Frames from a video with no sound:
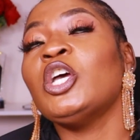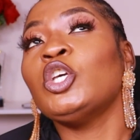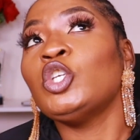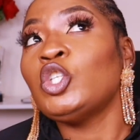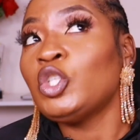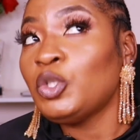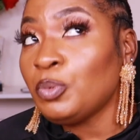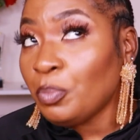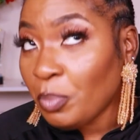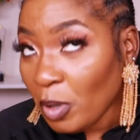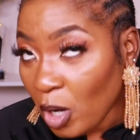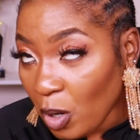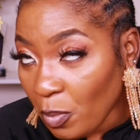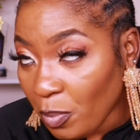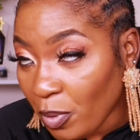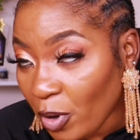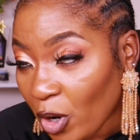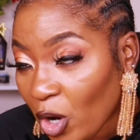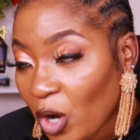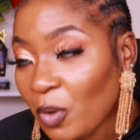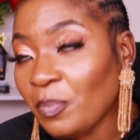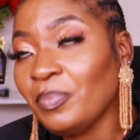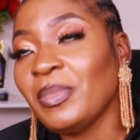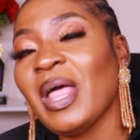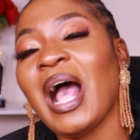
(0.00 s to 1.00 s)

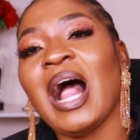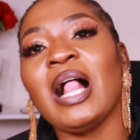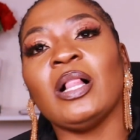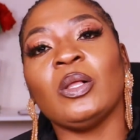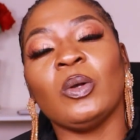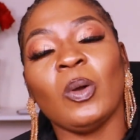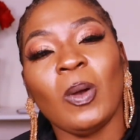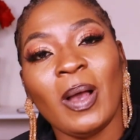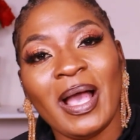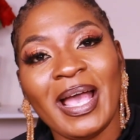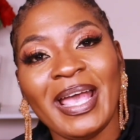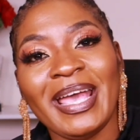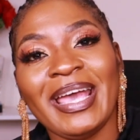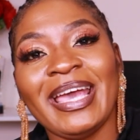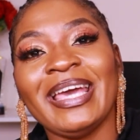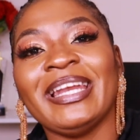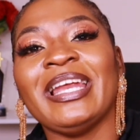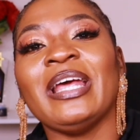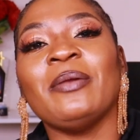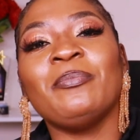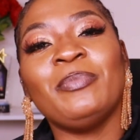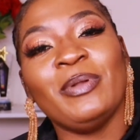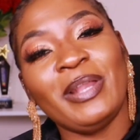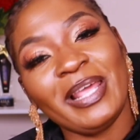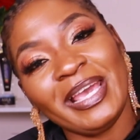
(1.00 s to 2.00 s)
Shbobom, I'll go ahead
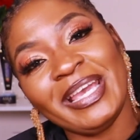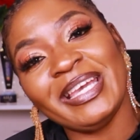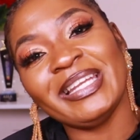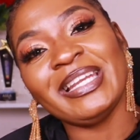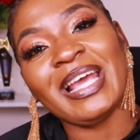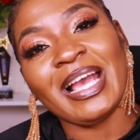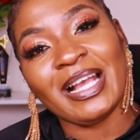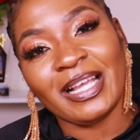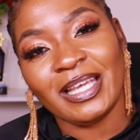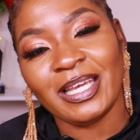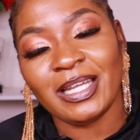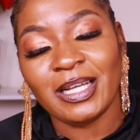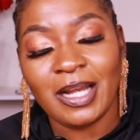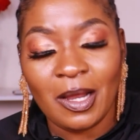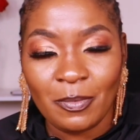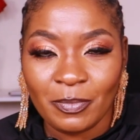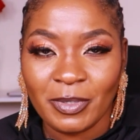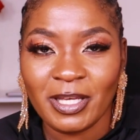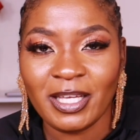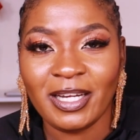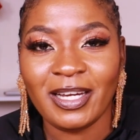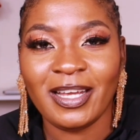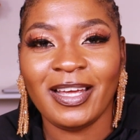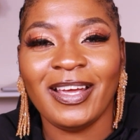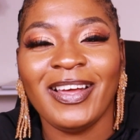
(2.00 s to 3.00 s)
and play it again. I'm
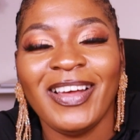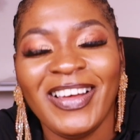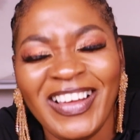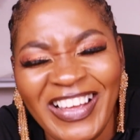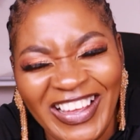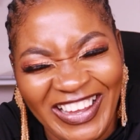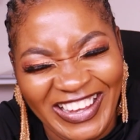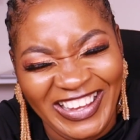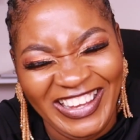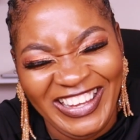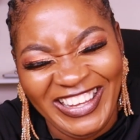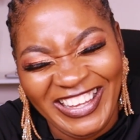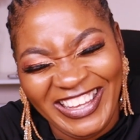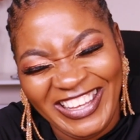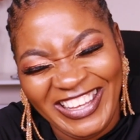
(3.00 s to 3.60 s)
kidding.